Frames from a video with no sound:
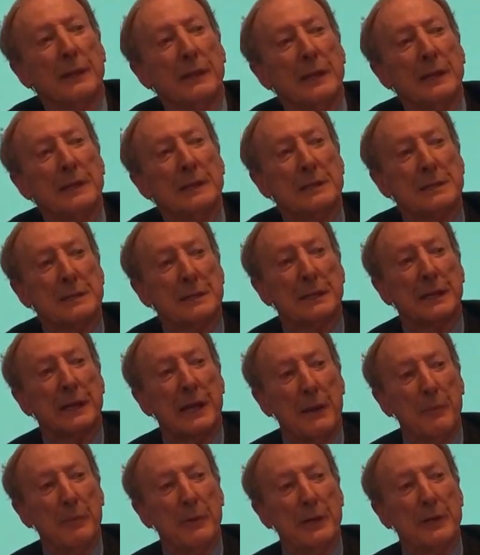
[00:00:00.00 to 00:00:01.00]
these
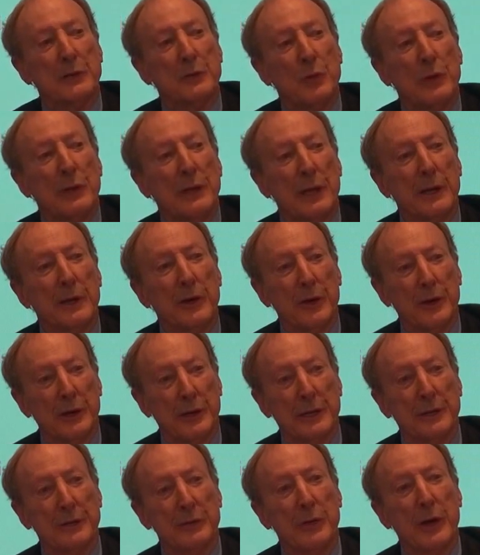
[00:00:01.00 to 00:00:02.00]
companies, when they got
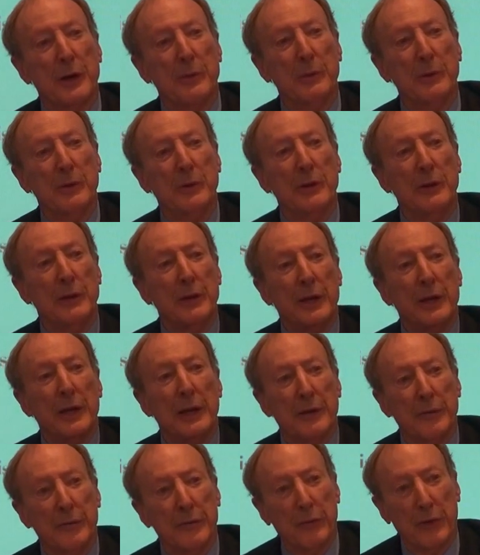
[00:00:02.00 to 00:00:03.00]
into trouble,
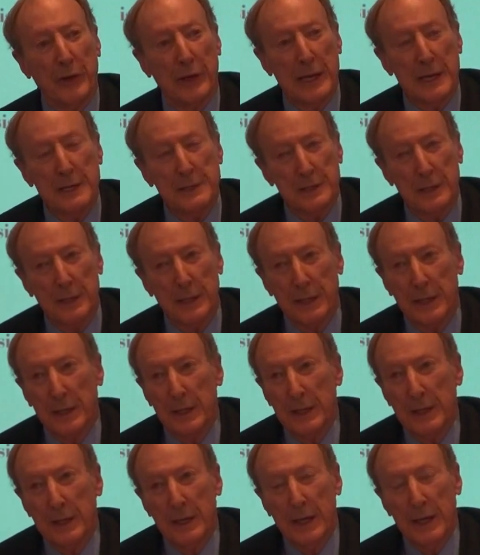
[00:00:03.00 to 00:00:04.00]

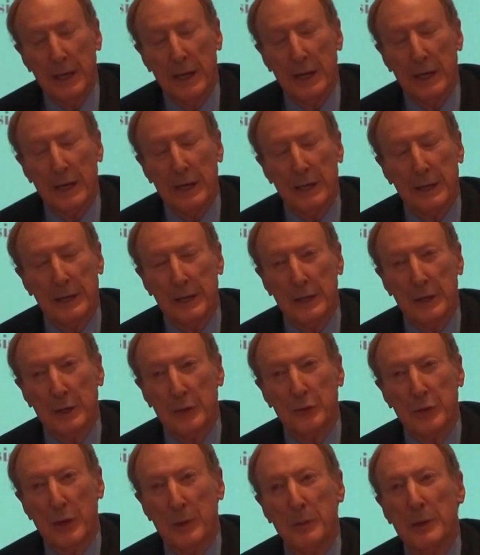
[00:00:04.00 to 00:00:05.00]
financially
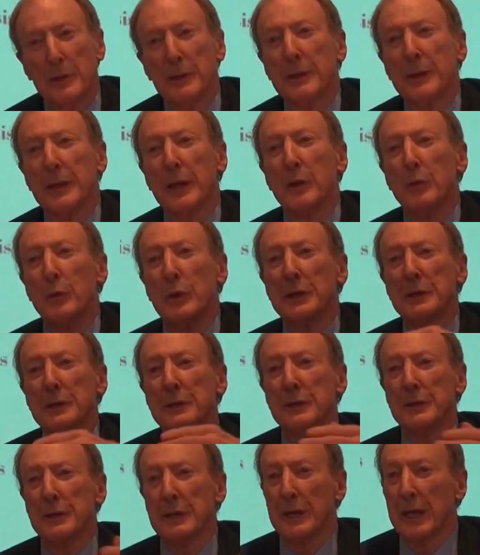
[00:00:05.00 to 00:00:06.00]
trouble, they went
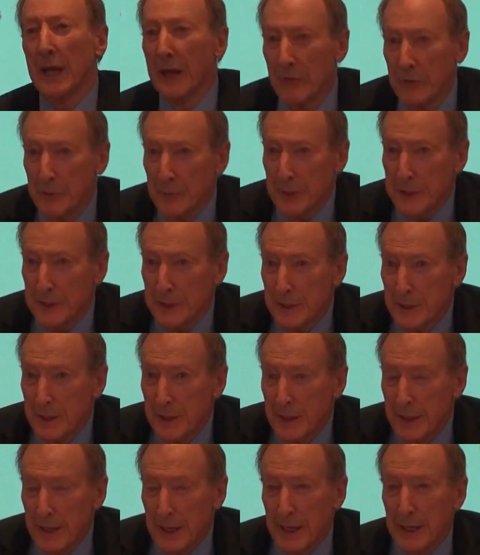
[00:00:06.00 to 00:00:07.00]
to the government
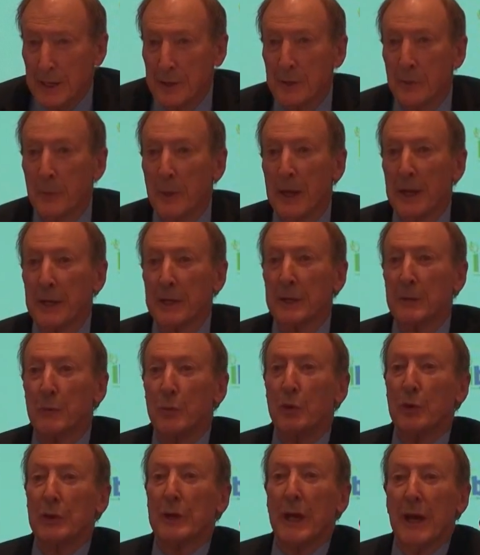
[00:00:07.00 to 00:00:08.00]
and demanded
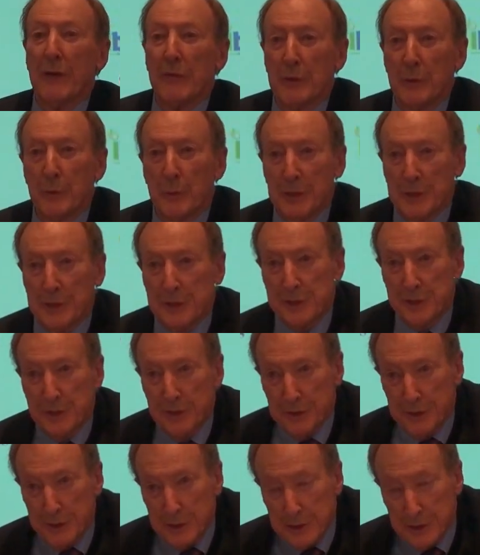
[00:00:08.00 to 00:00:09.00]
more government
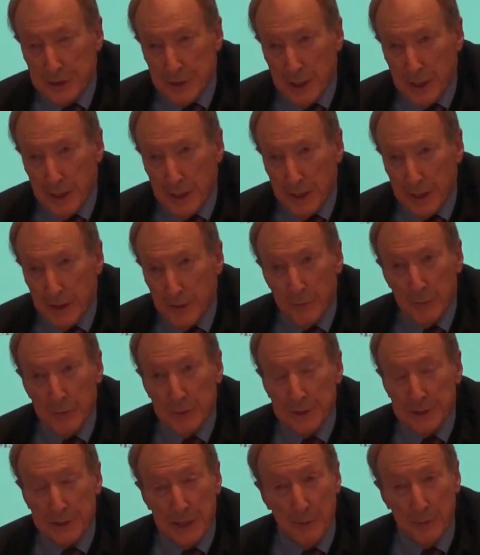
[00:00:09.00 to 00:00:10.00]

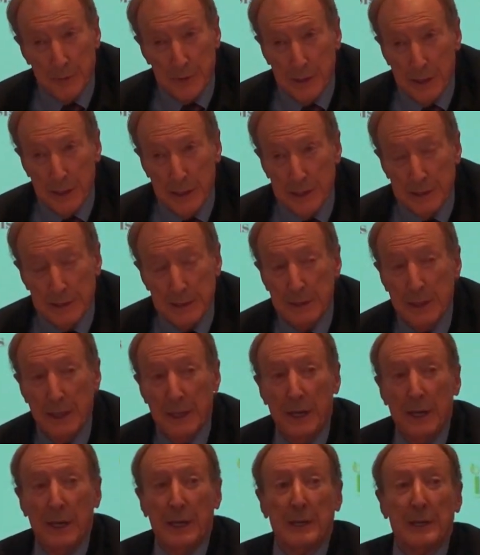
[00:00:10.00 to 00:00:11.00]
subsidies
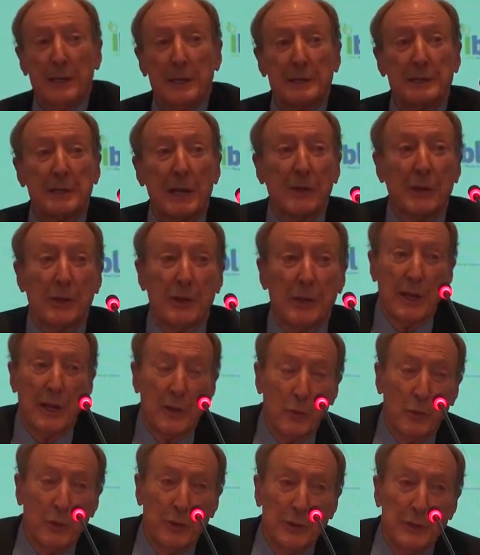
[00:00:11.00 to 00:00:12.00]
so they
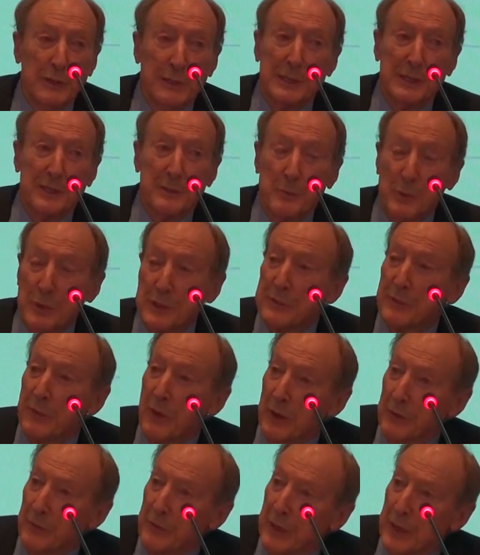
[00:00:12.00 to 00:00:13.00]
wouldn't dismiss
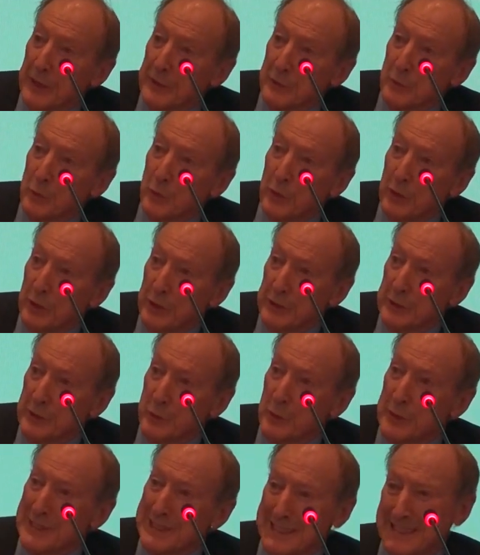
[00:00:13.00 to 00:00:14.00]
5,000 workers,
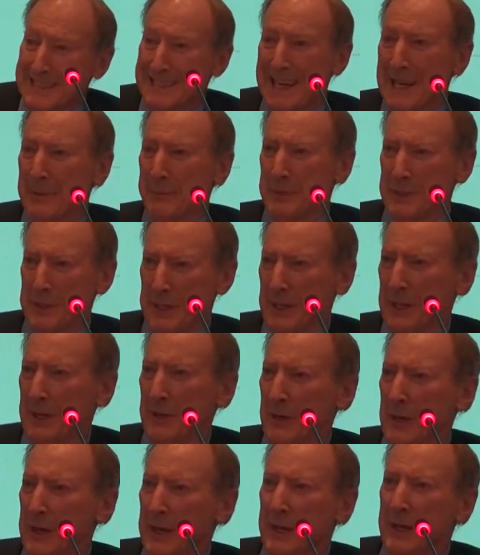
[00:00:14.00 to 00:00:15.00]
which is
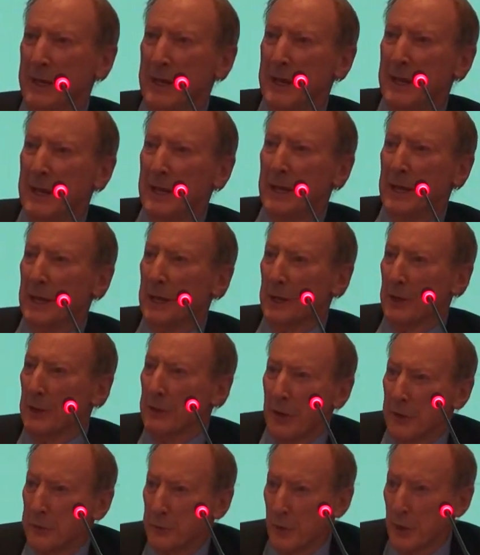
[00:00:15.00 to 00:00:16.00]
absolutely
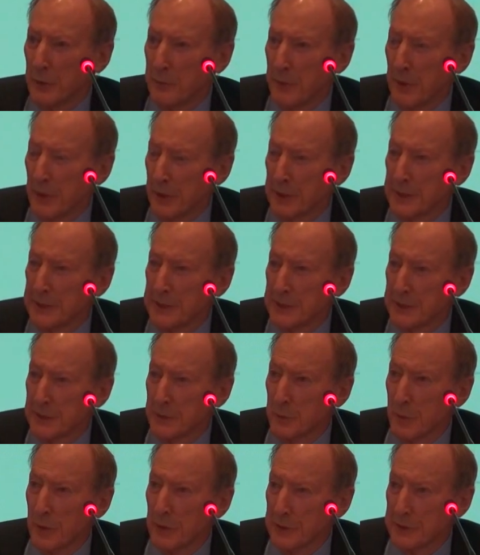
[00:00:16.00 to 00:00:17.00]
not what
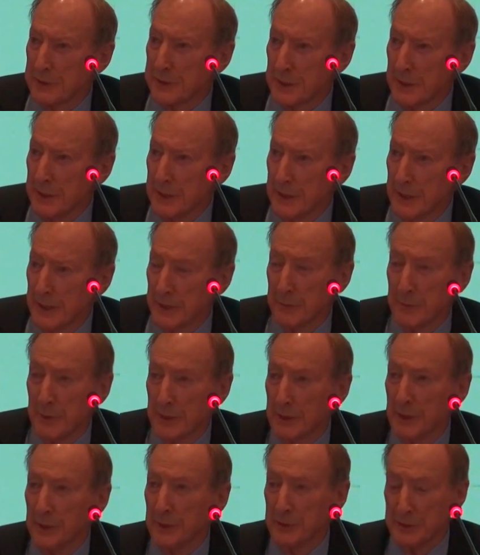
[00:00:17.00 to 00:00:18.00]
politicians want to see. They'd
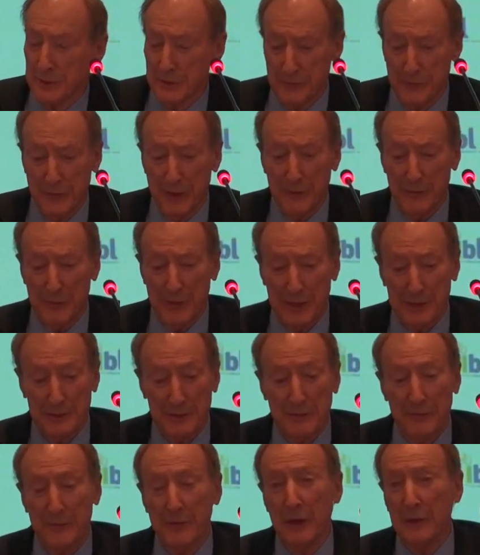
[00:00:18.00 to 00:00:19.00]
be losing
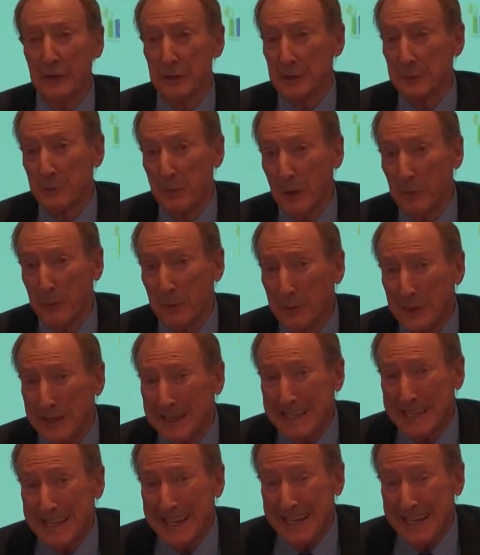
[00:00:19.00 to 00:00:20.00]
5,000 voters probably.